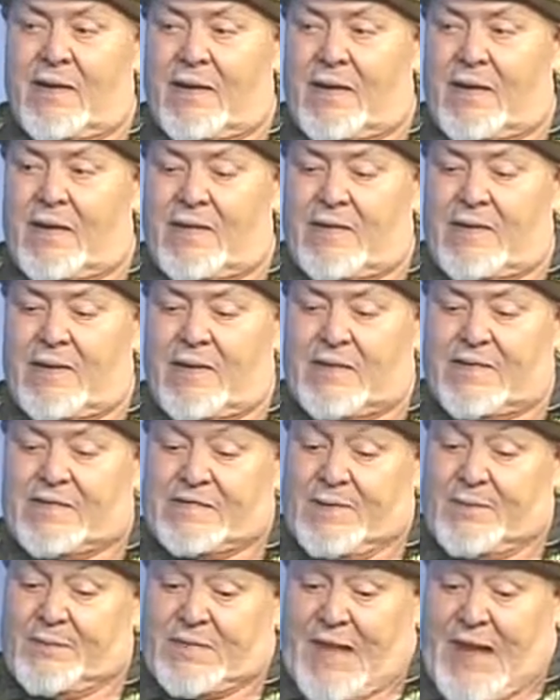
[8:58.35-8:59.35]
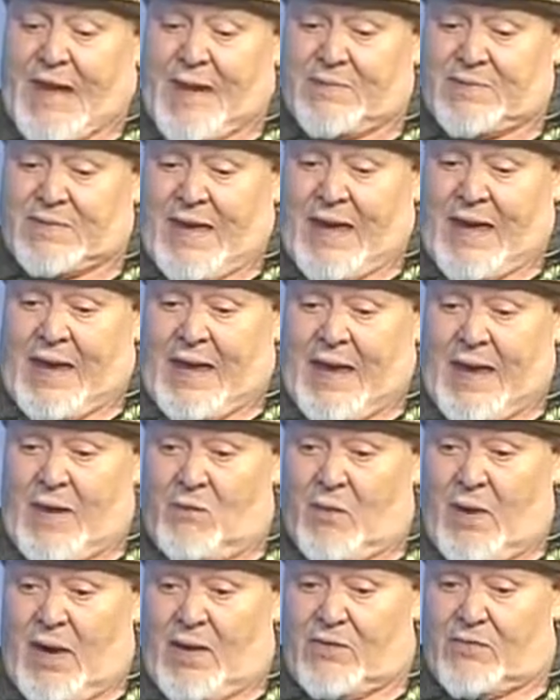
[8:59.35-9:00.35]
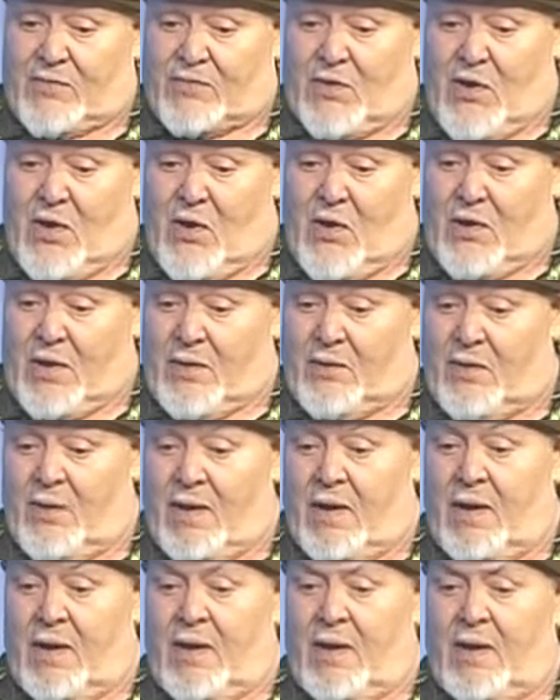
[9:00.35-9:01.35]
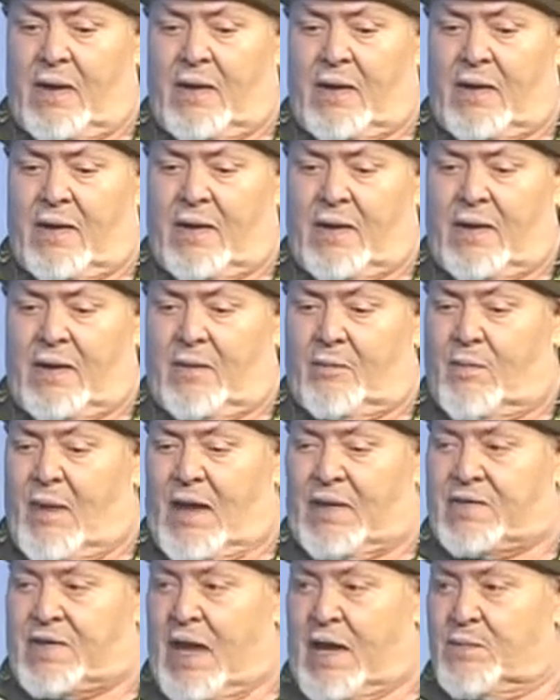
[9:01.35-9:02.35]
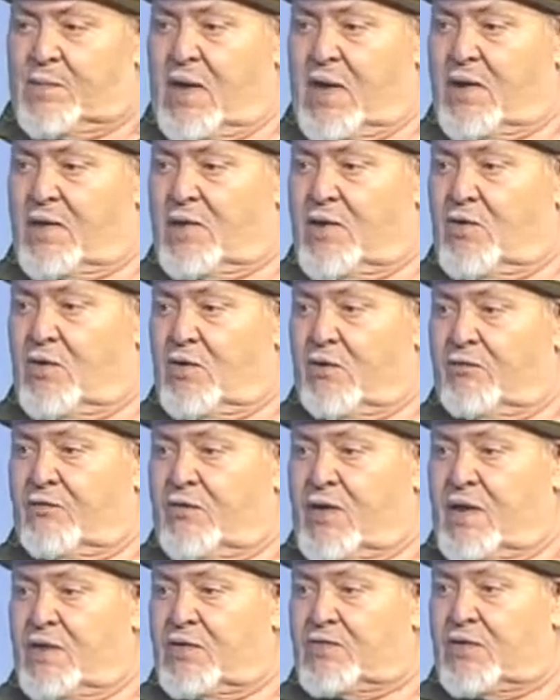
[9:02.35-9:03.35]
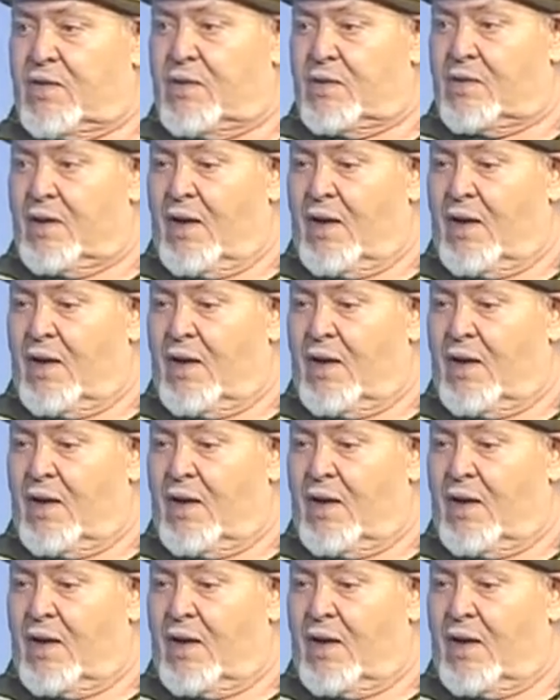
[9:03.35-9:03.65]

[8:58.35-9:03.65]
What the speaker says: And sometimes I write a song, and it might take me a year to finish it.